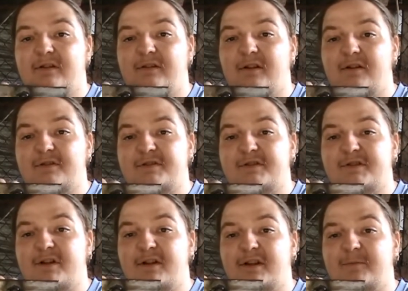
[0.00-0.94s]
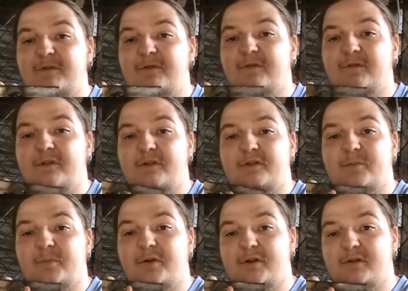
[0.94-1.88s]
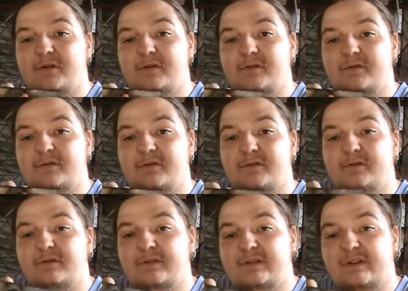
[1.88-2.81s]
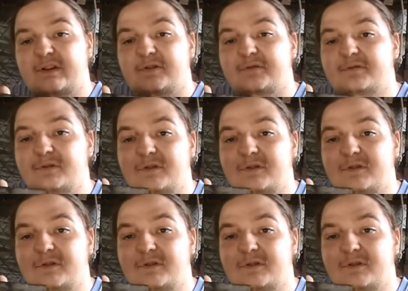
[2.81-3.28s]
larger stock you move it farther apart, so